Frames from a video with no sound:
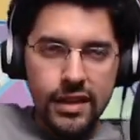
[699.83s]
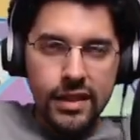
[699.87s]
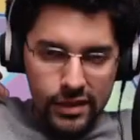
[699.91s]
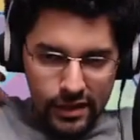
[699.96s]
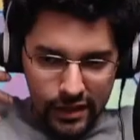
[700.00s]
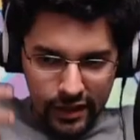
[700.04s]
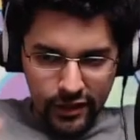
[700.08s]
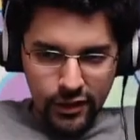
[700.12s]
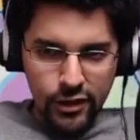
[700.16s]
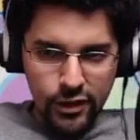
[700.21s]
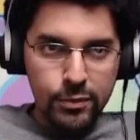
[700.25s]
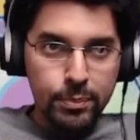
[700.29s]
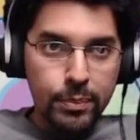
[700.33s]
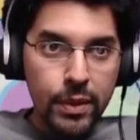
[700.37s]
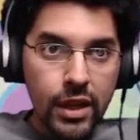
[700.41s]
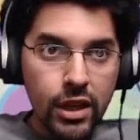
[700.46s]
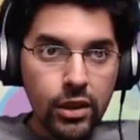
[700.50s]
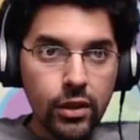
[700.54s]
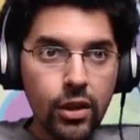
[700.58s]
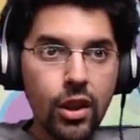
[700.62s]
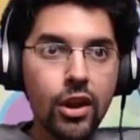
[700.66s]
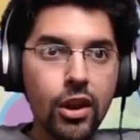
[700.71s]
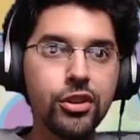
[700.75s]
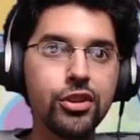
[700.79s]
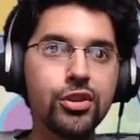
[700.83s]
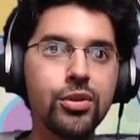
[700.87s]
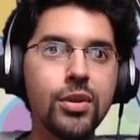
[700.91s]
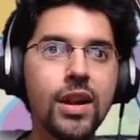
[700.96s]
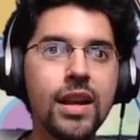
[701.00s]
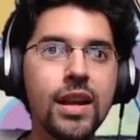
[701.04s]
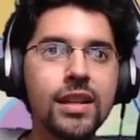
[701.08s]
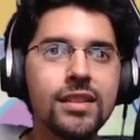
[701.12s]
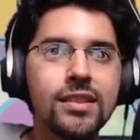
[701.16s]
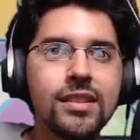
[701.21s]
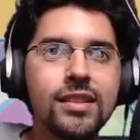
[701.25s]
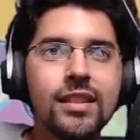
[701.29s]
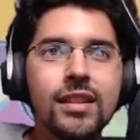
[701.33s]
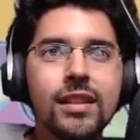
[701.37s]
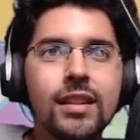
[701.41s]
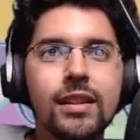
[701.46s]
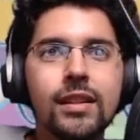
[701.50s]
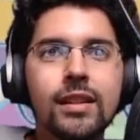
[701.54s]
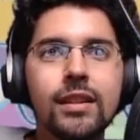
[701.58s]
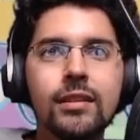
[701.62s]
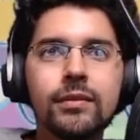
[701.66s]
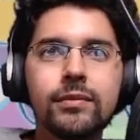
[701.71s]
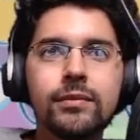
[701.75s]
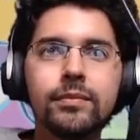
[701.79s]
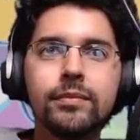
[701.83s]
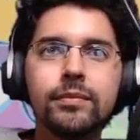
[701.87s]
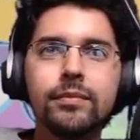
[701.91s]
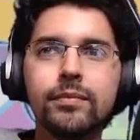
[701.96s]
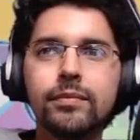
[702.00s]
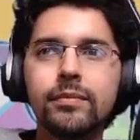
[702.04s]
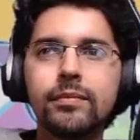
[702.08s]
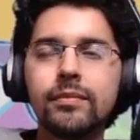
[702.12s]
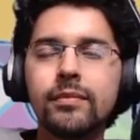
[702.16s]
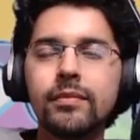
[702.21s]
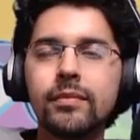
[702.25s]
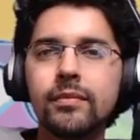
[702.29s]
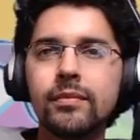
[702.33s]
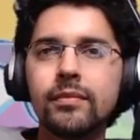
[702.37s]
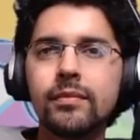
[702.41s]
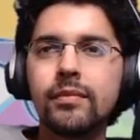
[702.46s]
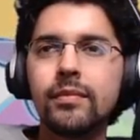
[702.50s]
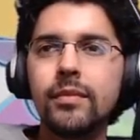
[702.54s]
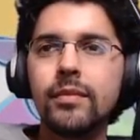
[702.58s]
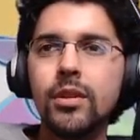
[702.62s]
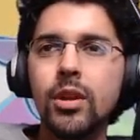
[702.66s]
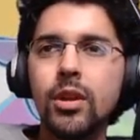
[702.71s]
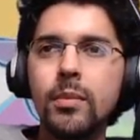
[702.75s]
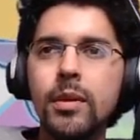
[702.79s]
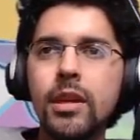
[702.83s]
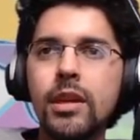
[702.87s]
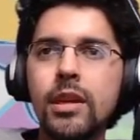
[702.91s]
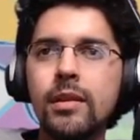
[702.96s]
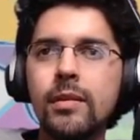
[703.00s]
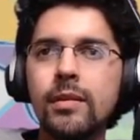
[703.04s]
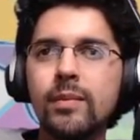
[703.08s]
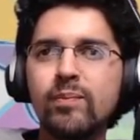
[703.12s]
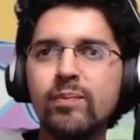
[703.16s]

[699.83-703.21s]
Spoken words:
is like this big long dress. Yummy?